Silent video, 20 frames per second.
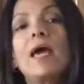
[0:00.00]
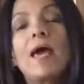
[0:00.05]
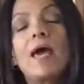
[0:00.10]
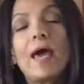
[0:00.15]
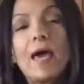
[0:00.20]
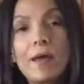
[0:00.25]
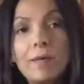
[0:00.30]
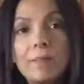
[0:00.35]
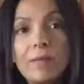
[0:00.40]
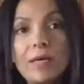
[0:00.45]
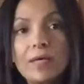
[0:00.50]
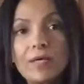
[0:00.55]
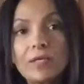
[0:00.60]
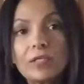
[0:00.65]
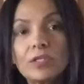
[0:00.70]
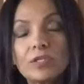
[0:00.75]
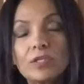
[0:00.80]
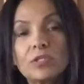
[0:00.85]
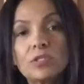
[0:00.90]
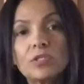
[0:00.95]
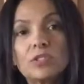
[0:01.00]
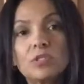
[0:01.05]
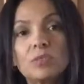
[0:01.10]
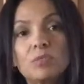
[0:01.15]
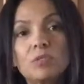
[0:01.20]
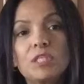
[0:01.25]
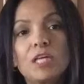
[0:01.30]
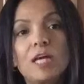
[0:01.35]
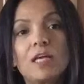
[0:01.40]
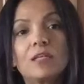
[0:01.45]
and my other YouTube
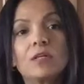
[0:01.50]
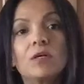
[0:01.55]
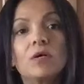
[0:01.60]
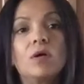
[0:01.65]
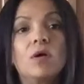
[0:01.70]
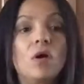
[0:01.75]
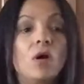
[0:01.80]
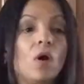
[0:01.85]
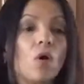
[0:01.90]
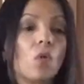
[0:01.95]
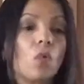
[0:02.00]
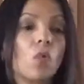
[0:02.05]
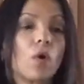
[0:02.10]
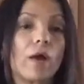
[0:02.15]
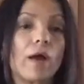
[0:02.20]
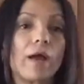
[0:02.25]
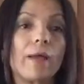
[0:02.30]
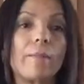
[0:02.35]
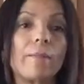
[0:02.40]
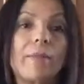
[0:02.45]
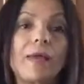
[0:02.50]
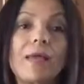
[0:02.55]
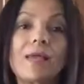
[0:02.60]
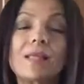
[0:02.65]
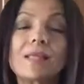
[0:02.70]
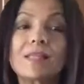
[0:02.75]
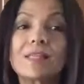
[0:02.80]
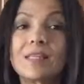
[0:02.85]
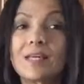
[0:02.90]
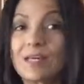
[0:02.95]
channel where I make
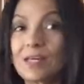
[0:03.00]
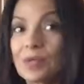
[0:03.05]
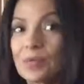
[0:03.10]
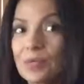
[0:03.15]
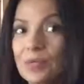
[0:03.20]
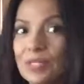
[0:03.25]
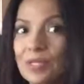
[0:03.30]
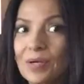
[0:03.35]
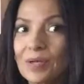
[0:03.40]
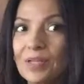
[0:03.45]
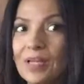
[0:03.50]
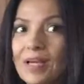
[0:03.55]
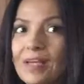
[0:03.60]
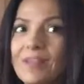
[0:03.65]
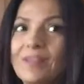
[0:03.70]
the granola.